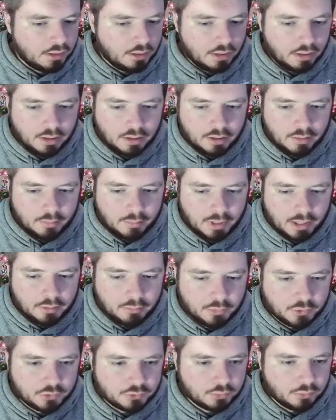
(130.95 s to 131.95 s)
I
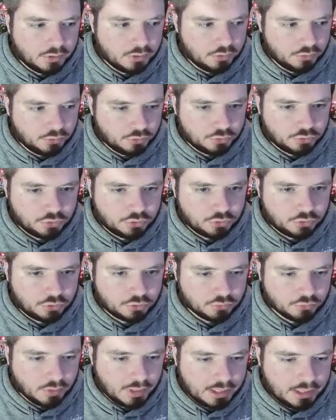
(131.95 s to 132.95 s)
almost want to
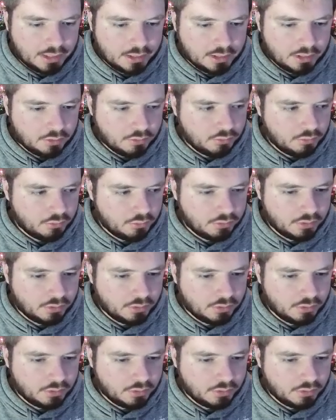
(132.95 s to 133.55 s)
strike you.